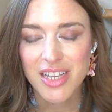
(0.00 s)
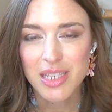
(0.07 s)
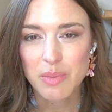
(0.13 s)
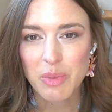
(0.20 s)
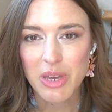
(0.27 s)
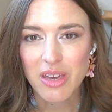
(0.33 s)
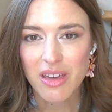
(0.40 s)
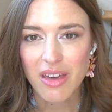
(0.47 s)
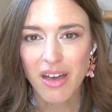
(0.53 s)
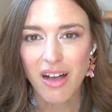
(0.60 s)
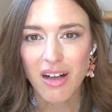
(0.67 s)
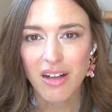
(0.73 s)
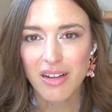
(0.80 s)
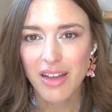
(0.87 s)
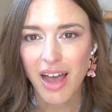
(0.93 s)
It's being
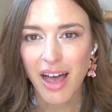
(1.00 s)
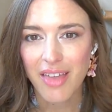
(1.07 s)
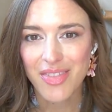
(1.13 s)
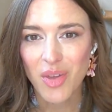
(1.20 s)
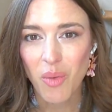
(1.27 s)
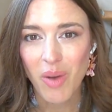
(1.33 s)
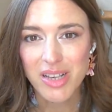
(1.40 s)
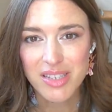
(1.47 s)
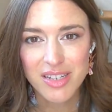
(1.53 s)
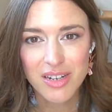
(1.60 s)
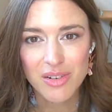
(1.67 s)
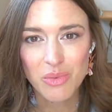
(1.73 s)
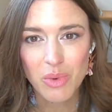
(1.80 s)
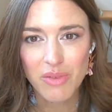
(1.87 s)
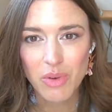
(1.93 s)
held at the
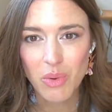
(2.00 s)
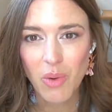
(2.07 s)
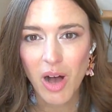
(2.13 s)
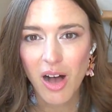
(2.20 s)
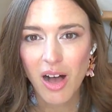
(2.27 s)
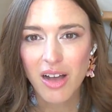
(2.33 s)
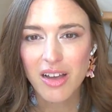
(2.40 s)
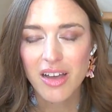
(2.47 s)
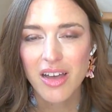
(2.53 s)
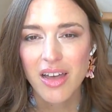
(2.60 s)
Weston Riverwalk.